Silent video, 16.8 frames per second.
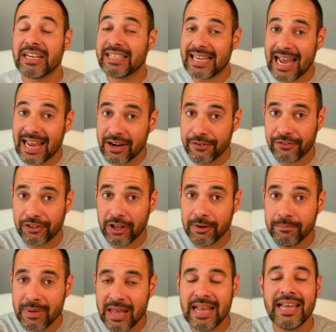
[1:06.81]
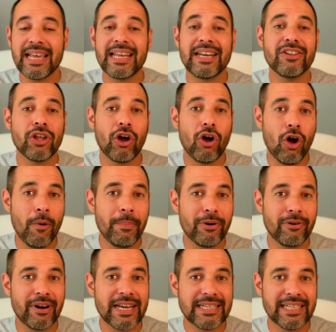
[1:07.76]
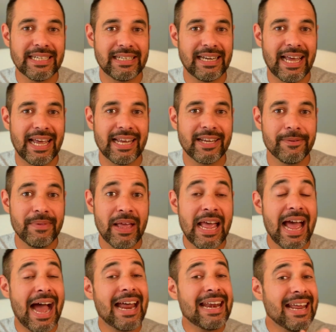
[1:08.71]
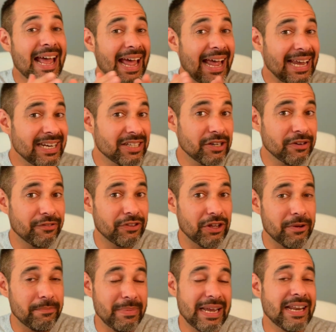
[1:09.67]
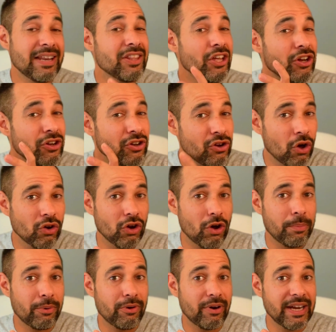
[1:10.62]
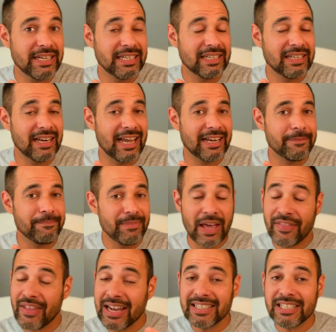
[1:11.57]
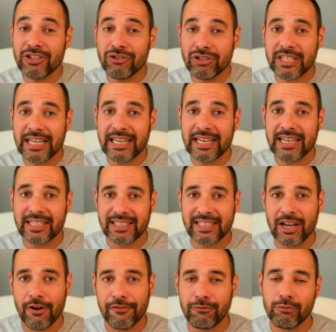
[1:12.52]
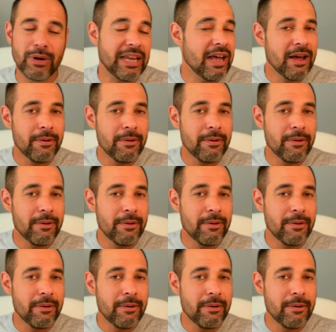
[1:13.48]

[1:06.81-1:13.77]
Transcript: 10 of them in the operated leg and 8 of them in the non-operated leg. And that's interesting in itself. We